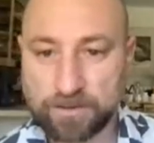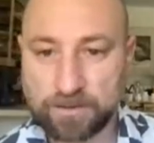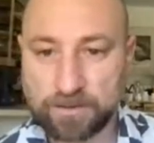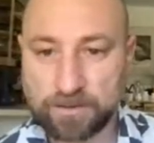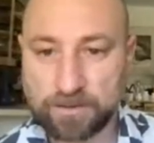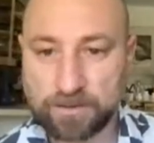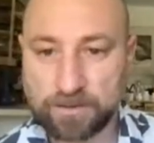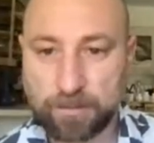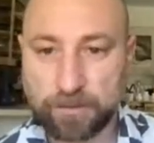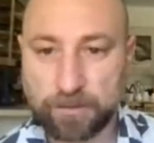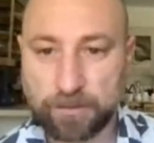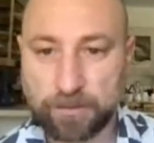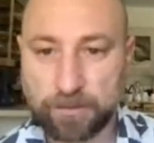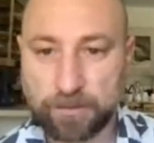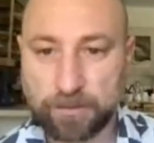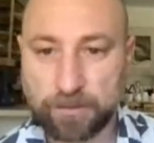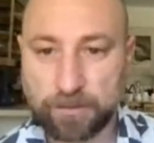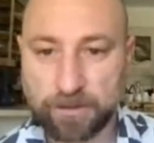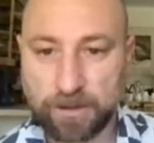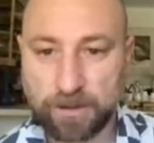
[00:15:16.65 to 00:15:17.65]
Okay,
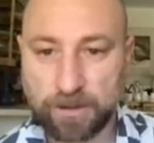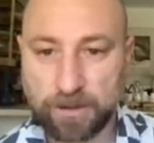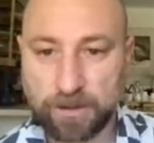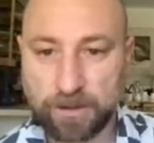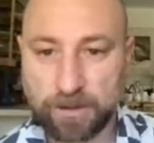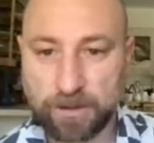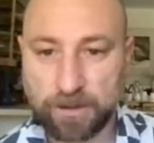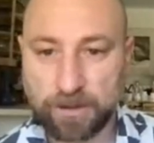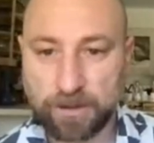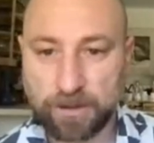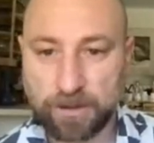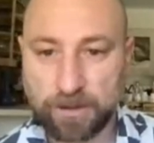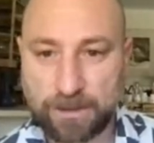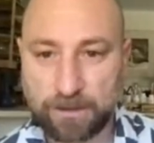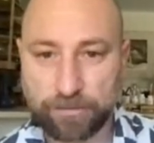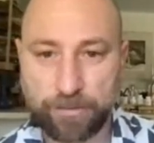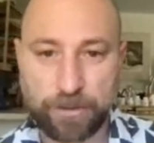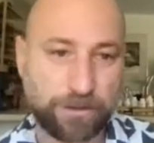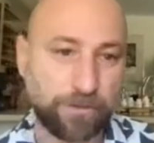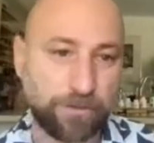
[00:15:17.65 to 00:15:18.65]
let's cover
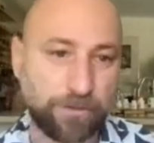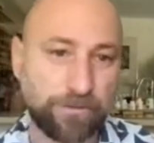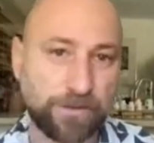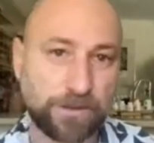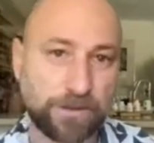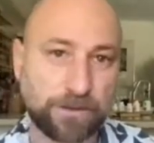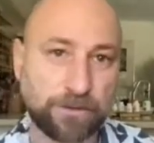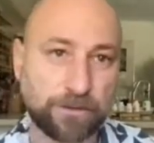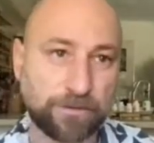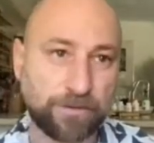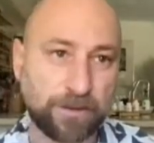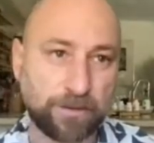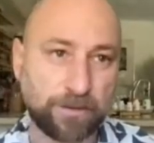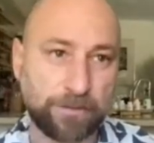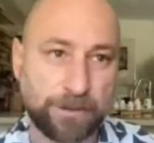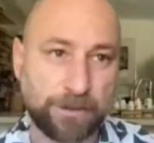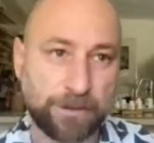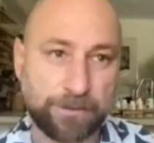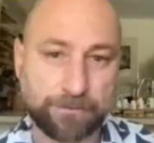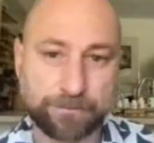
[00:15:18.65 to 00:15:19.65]
activity.
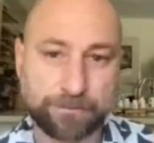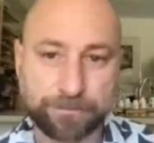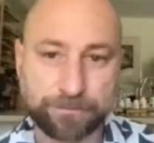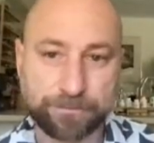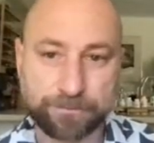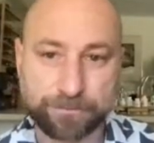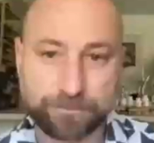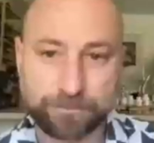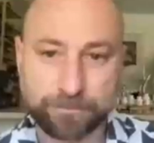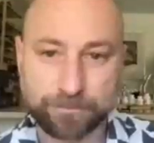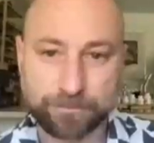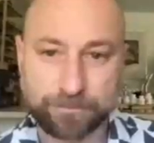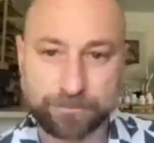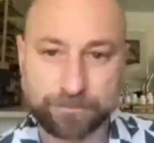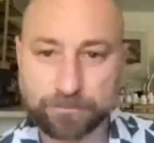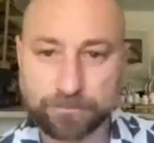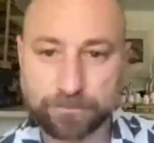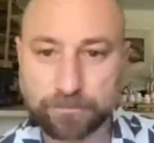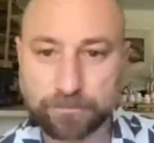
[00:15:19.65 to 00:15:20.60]
3.2, physical development.